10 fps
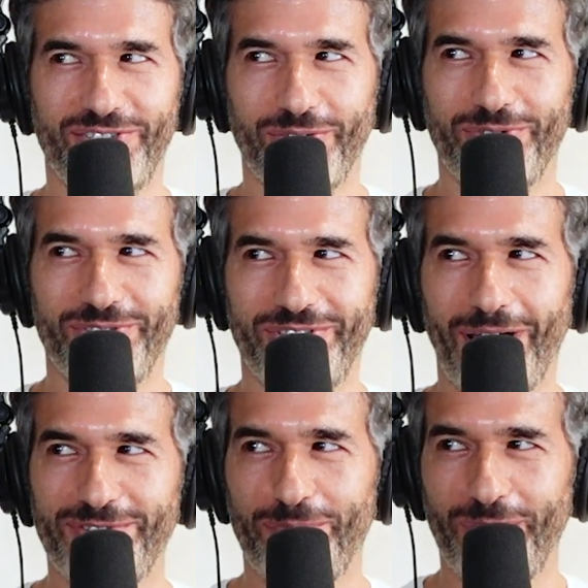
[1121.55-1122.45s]
by the way, has
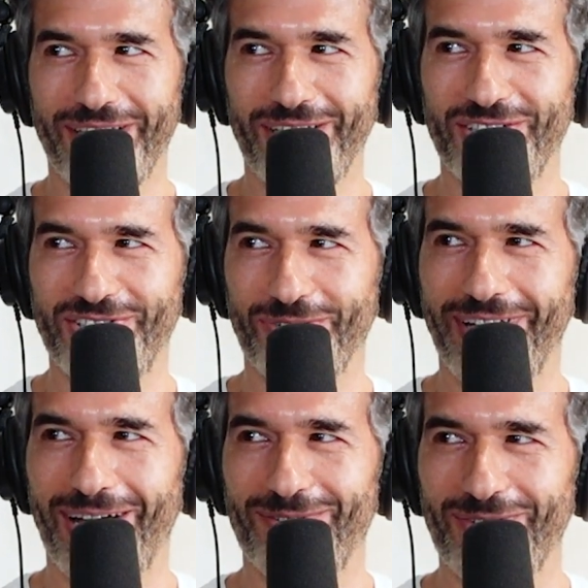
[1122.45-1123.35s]
Dove's nothing to do with the, do
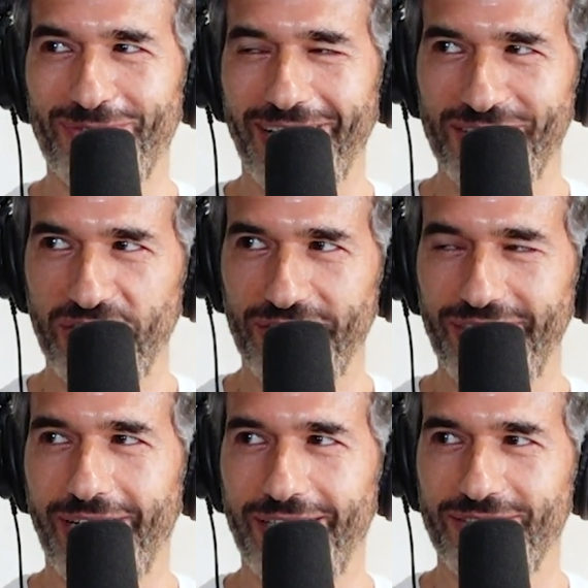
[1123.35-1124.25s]
not reflect Dear
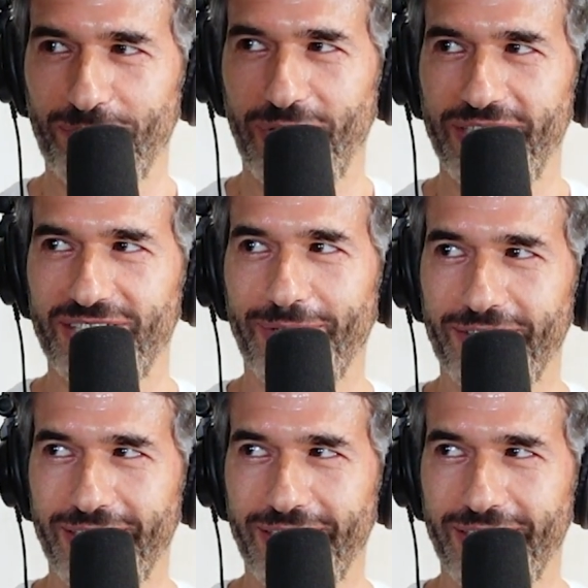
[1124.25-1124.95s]
Shandy's opinions about